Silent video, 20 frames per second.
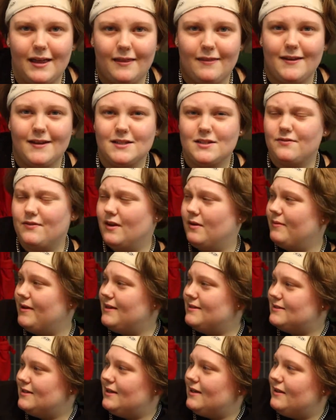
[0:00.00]
and these fit
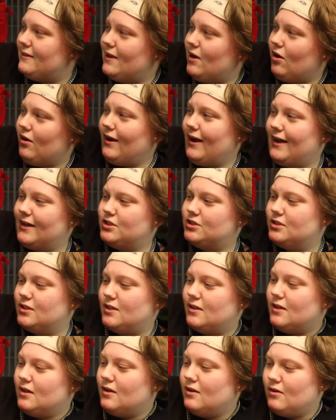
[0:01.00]
amazing, and they are
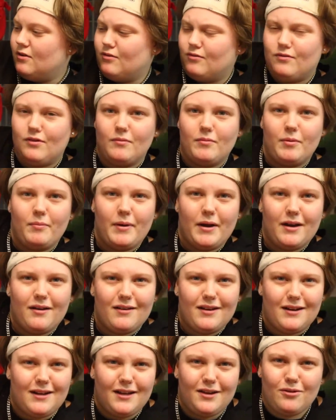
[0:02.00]
actually from
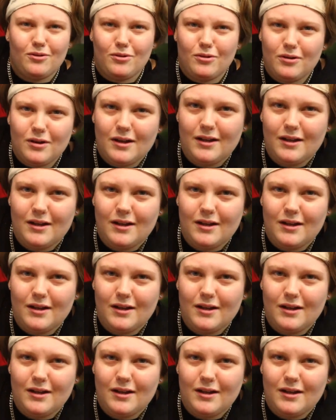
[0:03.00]
American Eagle,